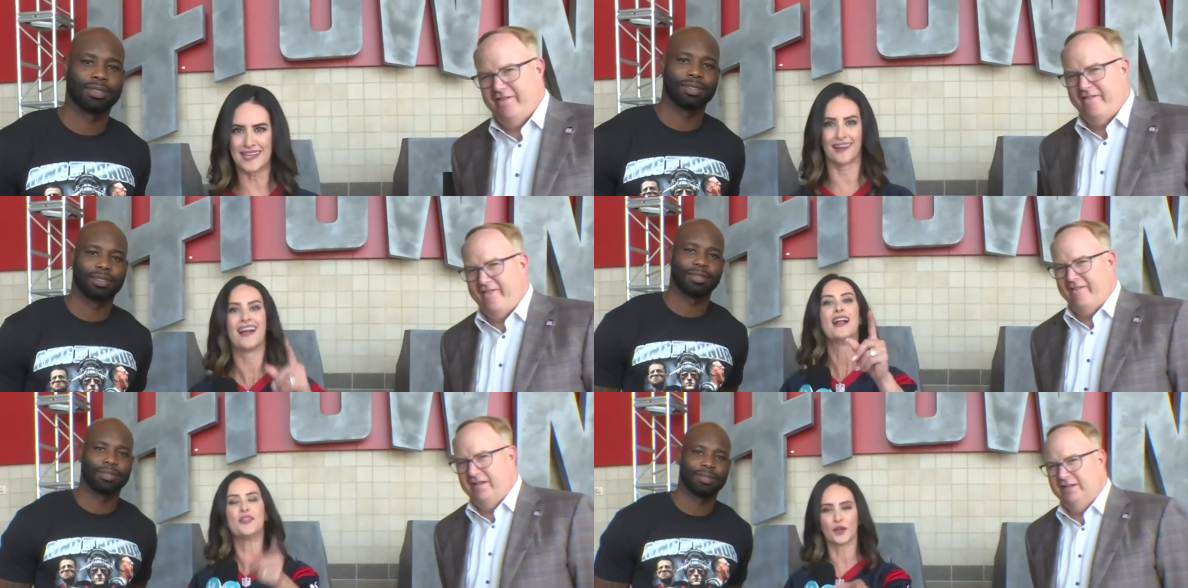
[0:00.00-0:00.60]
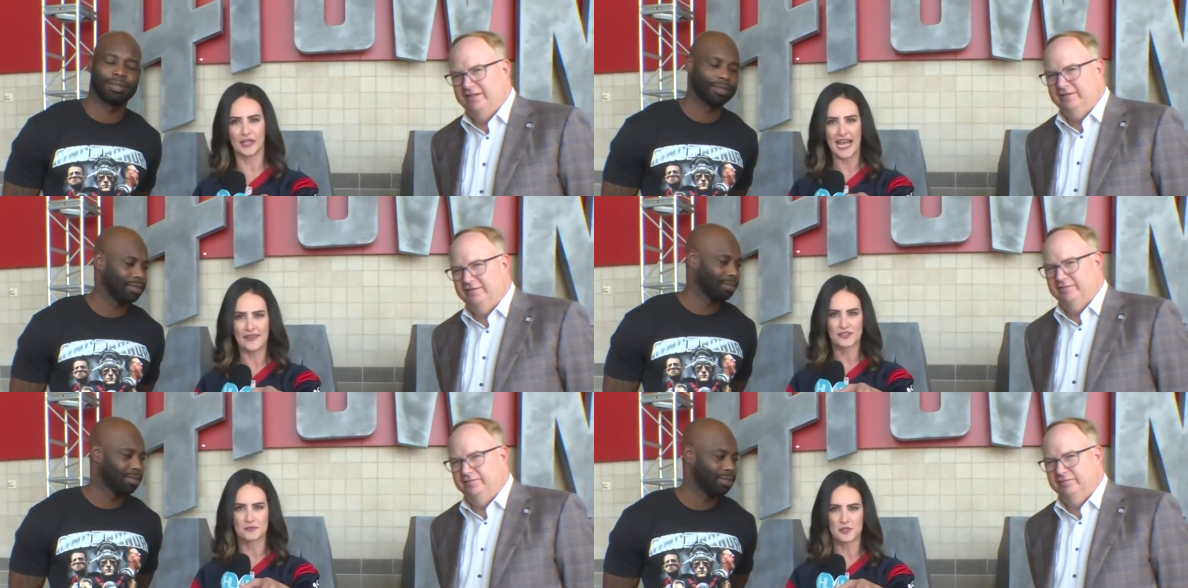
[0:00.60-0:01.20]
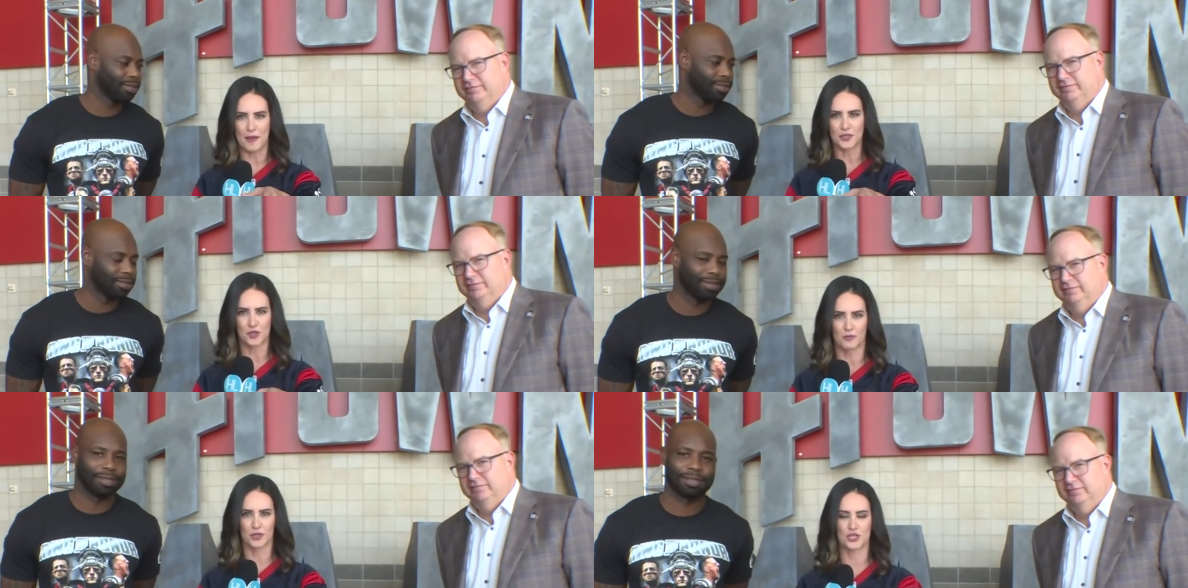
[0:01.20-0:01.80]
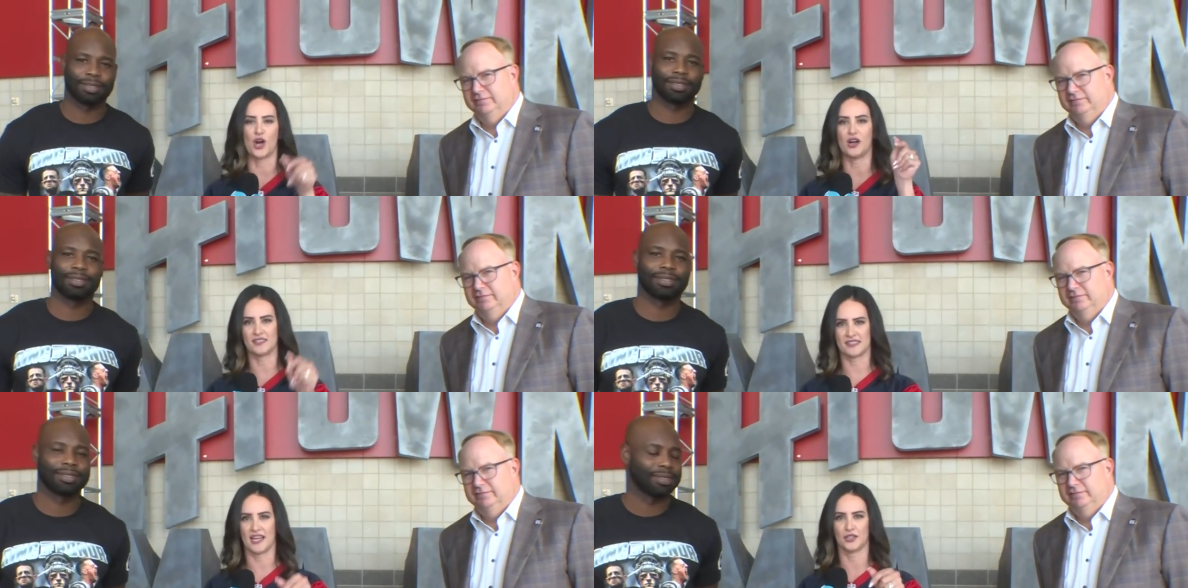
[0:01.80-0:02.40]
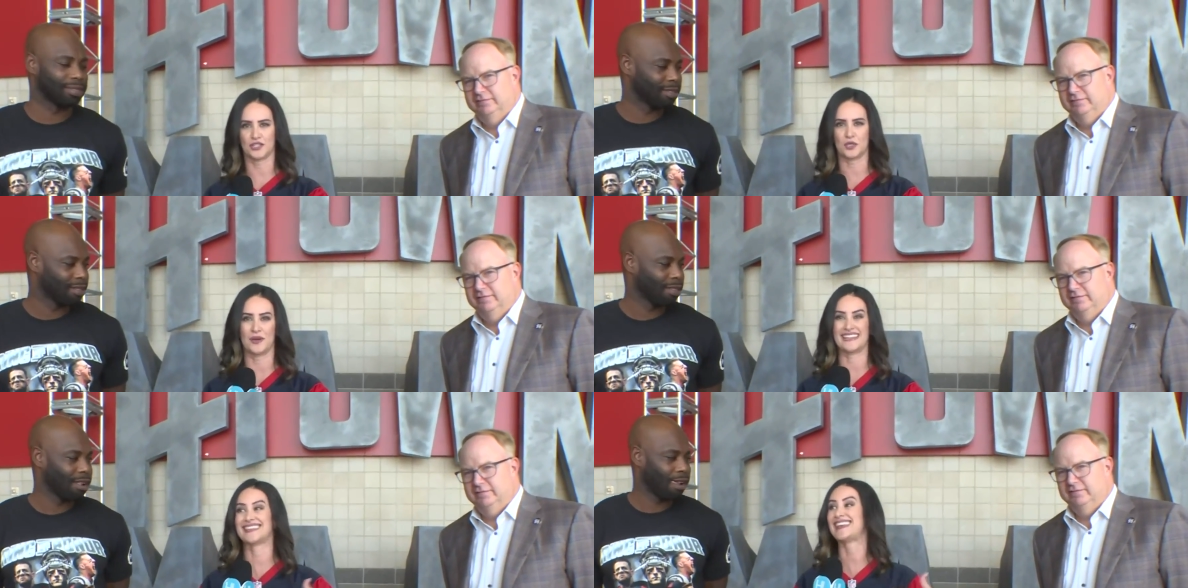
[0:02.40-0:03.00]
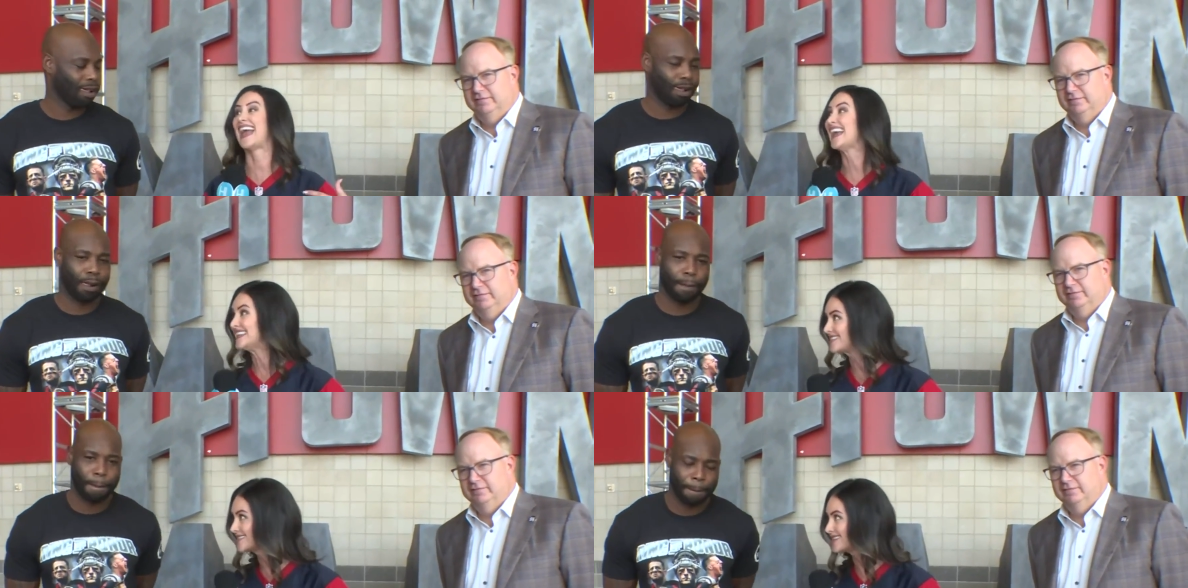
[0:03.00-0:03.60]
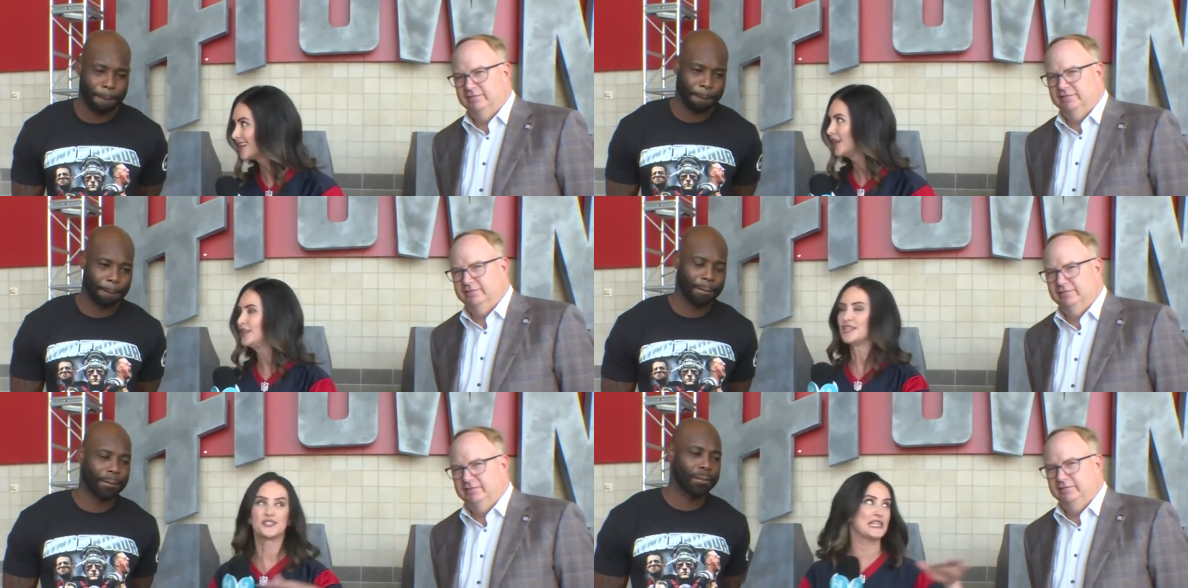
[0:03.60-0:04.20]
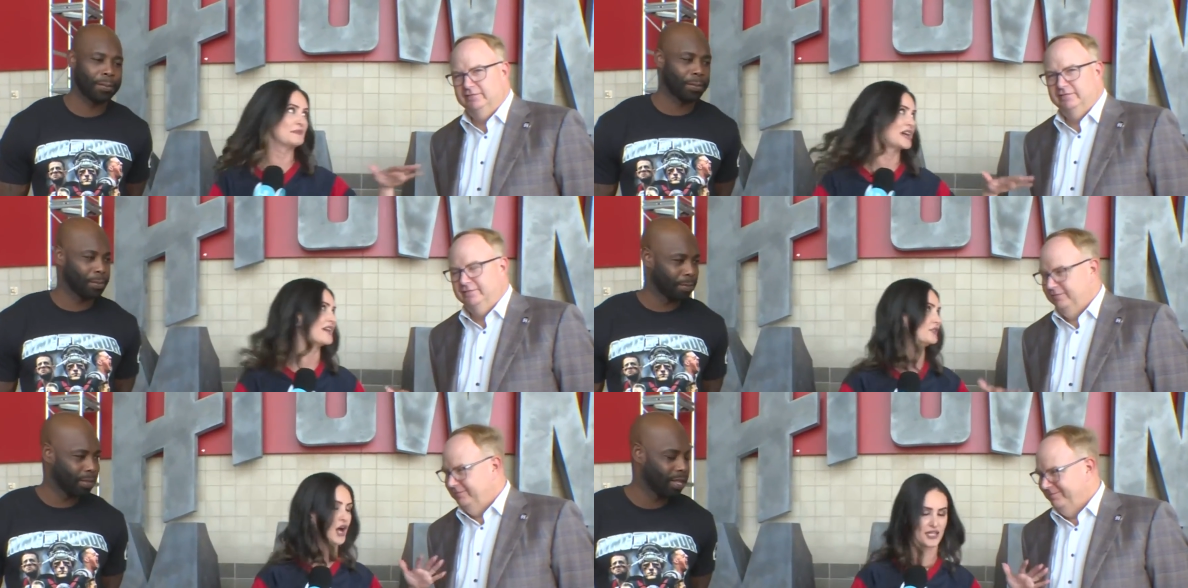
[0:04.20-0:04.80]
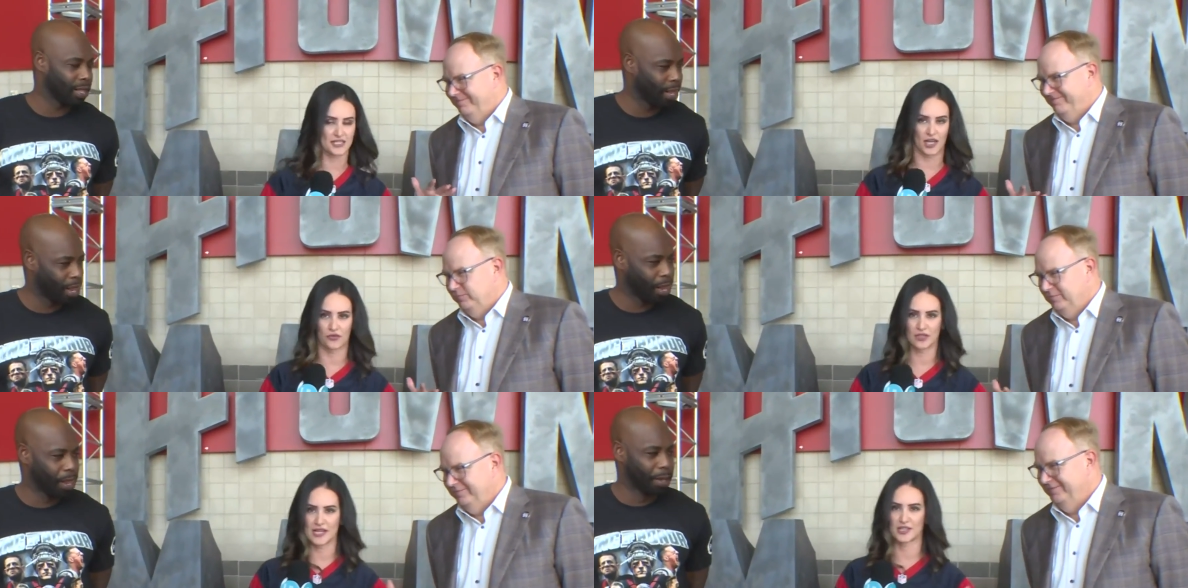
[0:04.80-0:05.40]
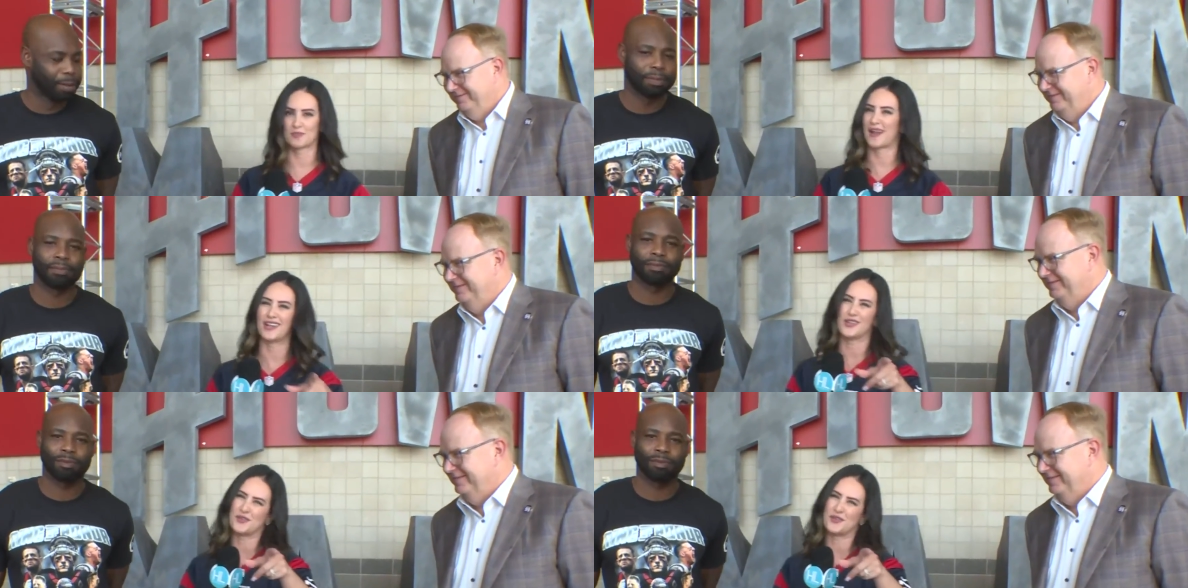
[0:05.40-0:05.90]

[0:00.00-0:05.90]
Speaker 1: gear. They're going to have some special merch on sale too, in case you seem to have lost it over the years. But I know you